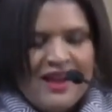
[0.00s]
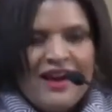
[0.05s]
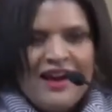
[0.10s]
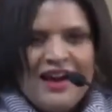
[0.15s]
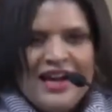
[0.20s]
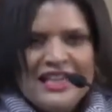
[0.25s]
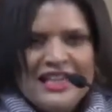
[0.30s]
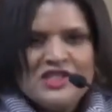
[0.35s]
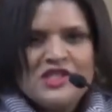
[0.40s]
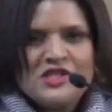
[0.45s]

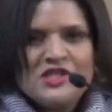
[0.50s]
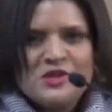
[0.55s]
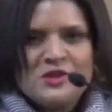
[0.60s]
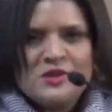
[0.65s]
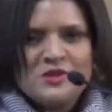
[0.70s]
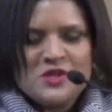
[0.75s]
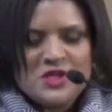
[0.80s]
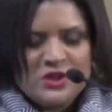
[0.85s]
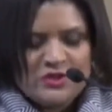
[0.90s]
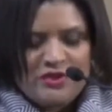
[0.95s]
I
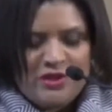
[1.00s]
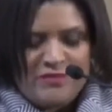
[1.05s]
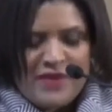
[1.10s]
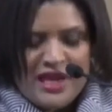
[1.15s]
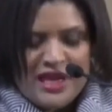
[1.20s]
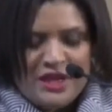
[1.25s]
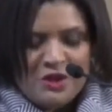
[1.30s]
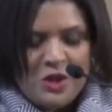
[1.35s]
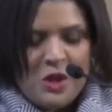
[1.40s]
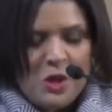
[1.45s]
choose to
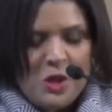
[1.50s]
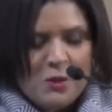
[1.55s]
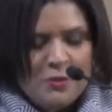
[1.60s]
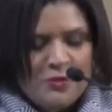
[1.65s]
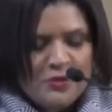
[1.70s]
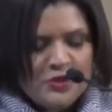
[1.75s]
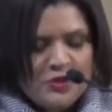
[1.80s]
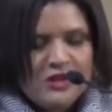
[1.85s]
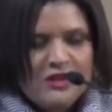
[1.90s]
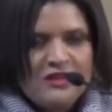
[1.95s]
remain
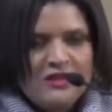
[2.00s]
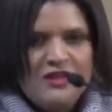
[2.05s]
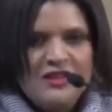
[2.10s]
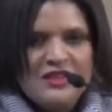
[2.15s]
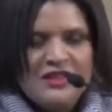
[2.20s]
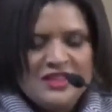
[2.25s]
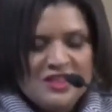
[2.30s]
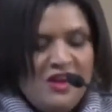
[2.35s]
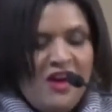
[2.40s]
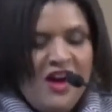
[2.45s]
hopeful,
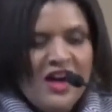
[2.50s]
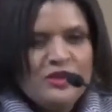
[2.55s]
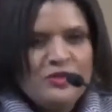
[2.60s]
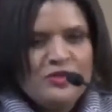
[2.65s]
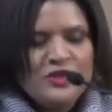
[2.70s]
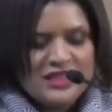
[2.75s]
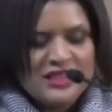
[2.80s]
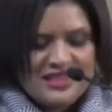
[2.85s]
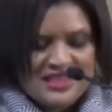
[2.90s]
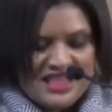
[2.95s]

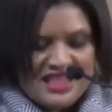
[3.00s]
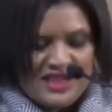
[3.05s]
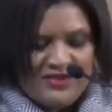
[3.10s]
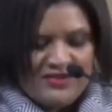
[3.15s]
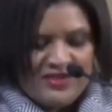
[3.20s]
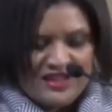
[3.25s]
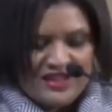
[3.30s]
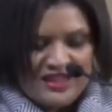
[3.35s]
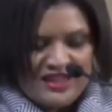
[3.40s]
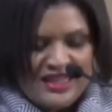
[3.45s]
confident
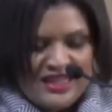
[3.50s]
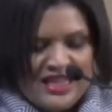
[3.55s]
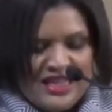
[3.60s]
even,